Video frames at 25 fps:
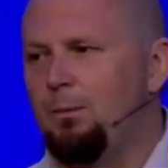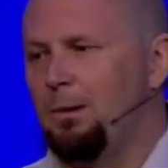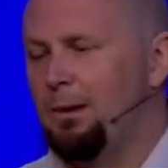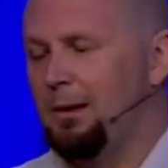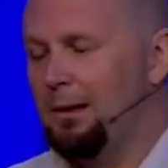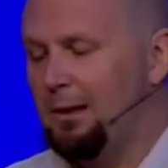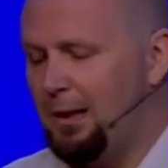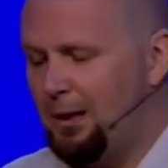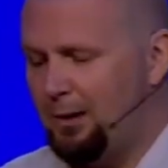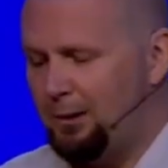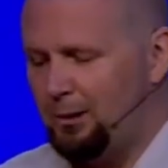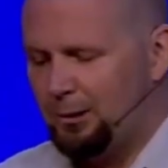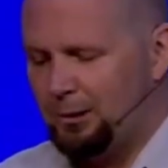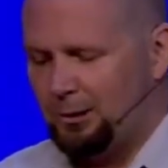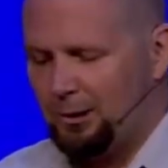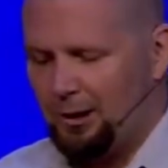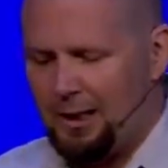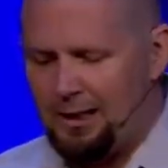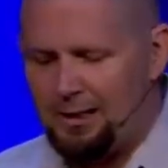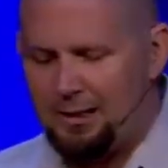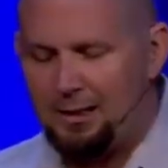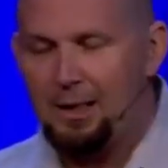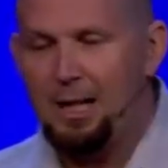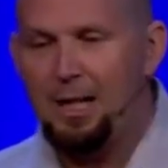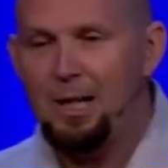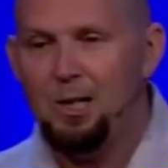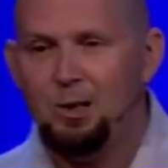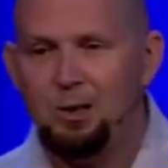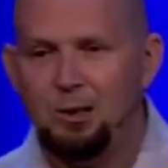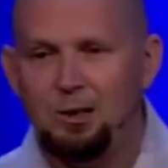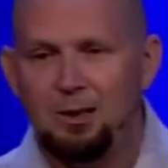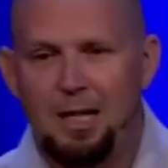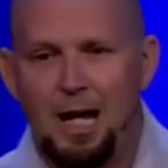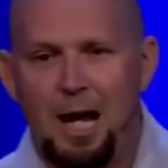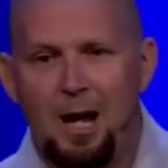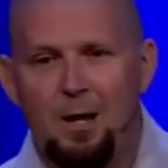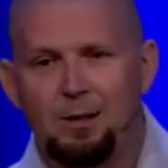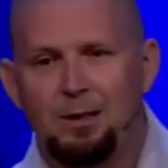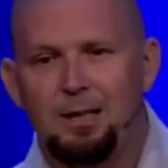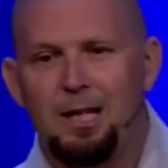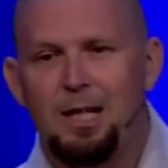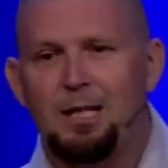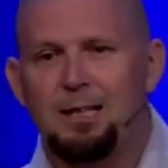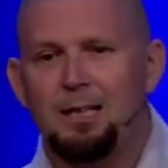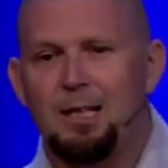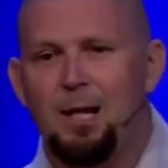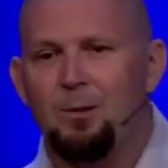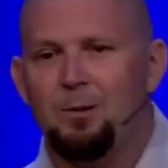literal translation nowadays,